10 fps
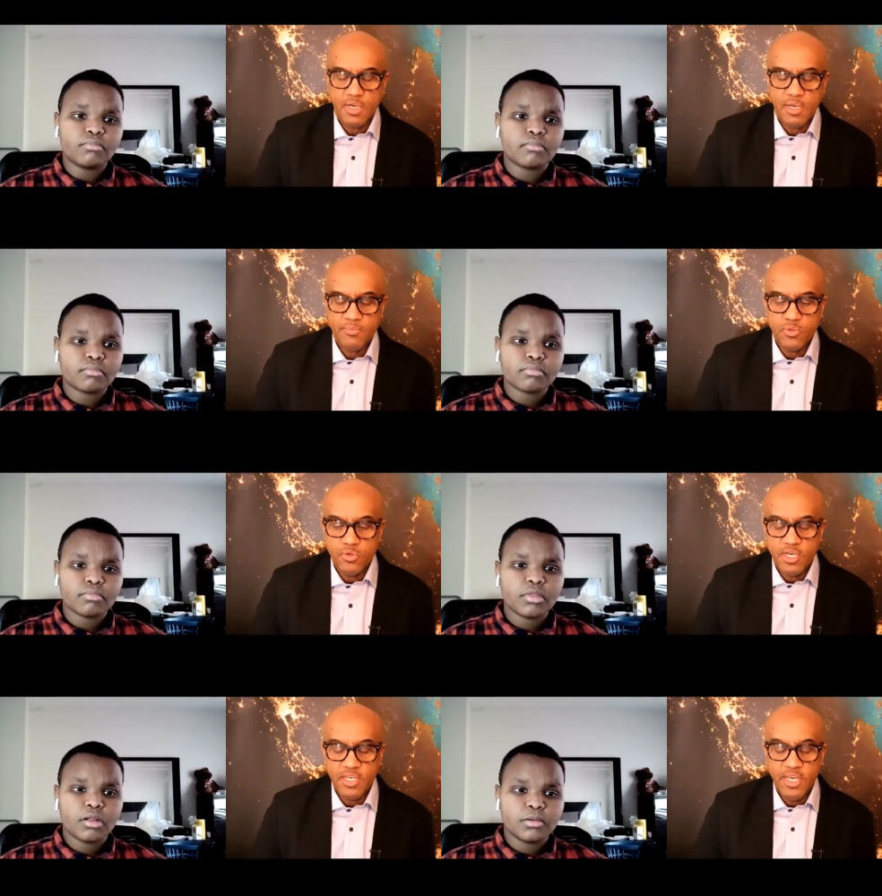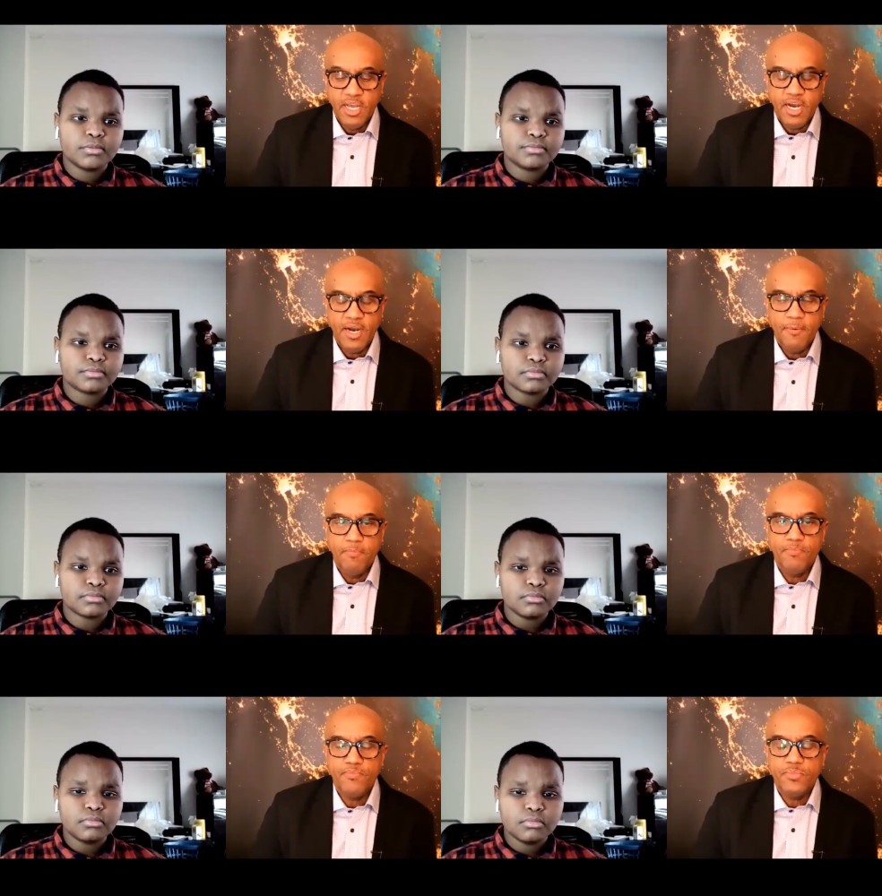Speaker 1: absolutely.
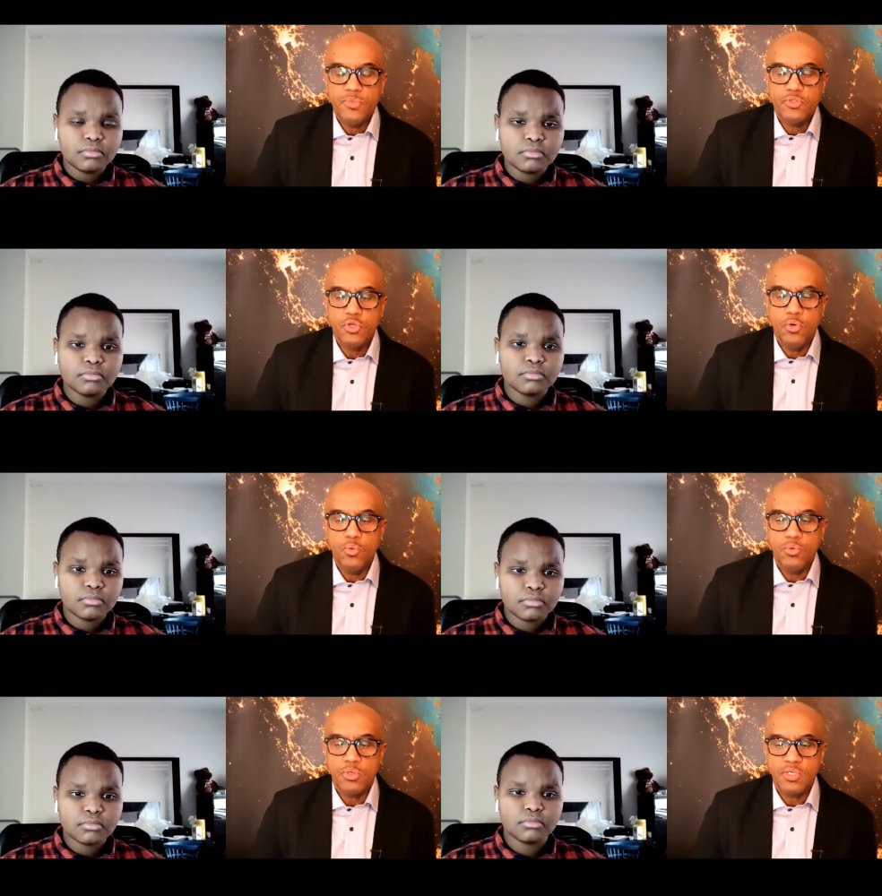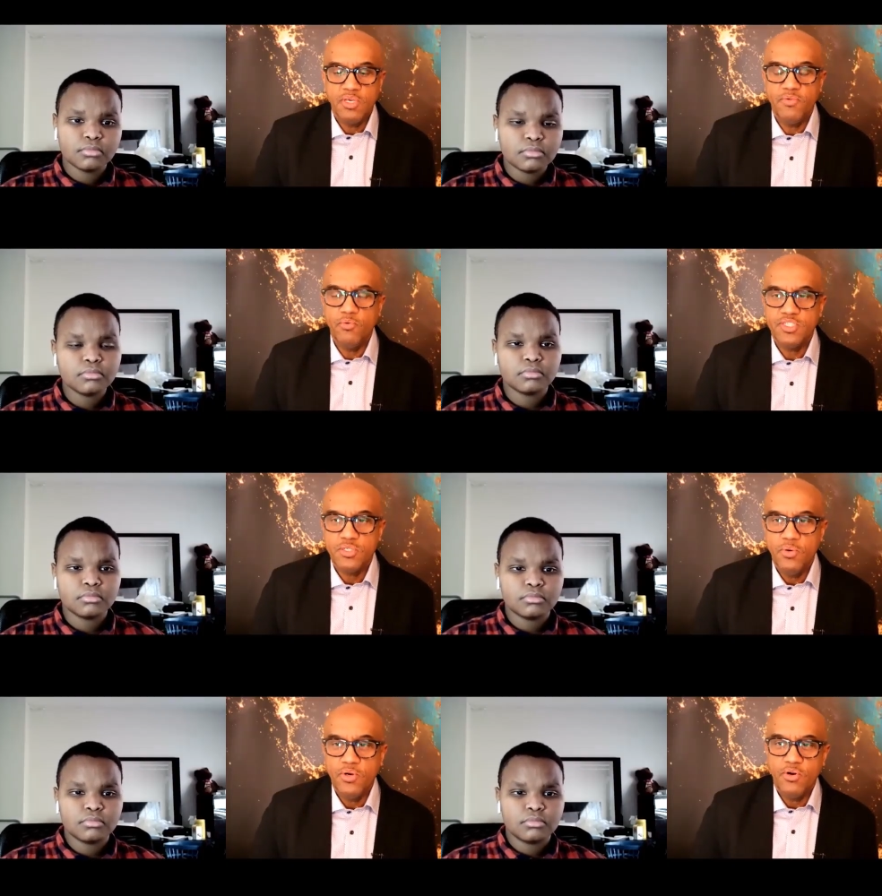Um, so, given what's
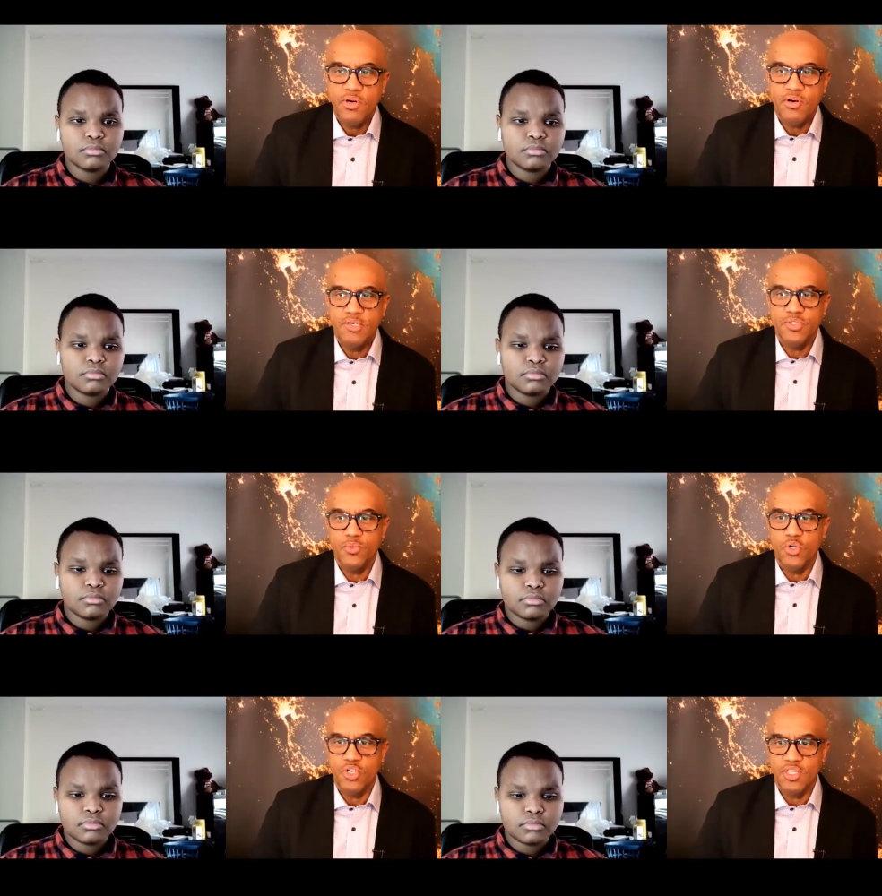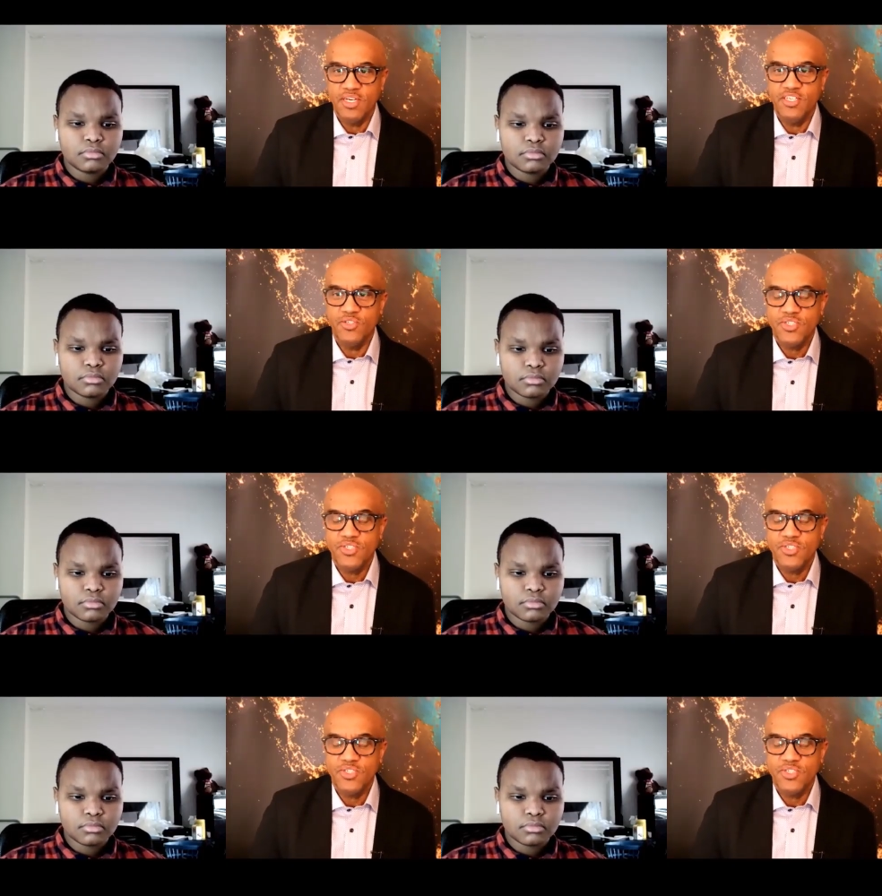going on around the world and in your